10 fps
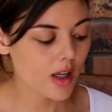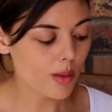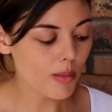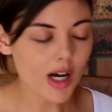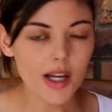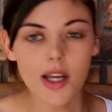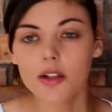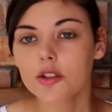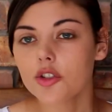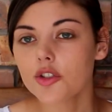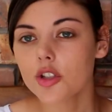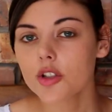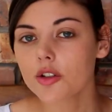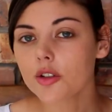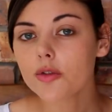my adult
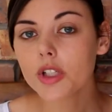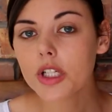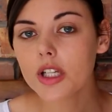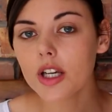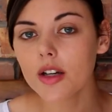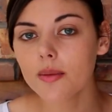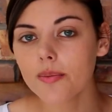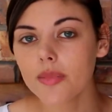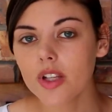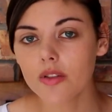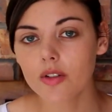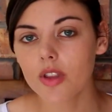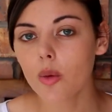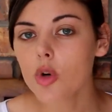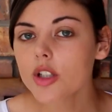chinchillas could fit in here. Even if
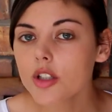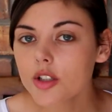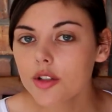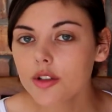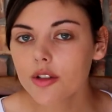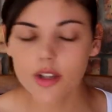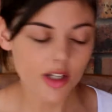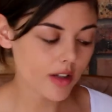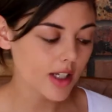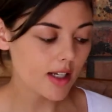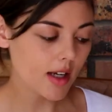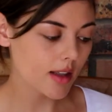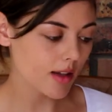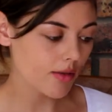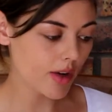they wanted to, they could get like
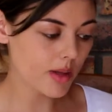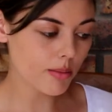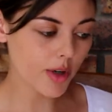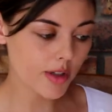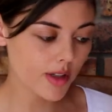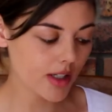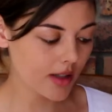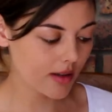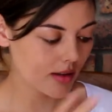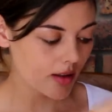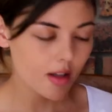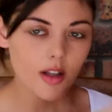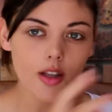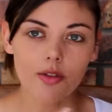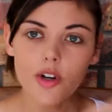their front body,
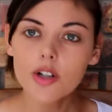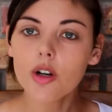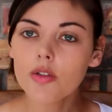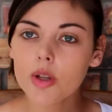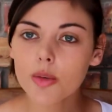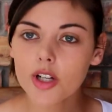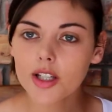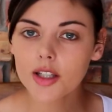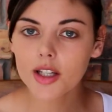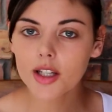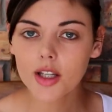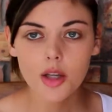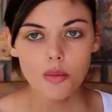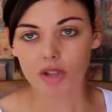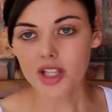the front half of their body in there,
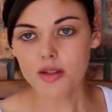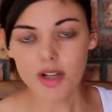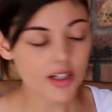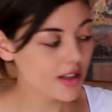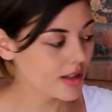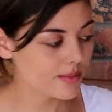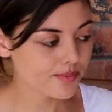but that's about it.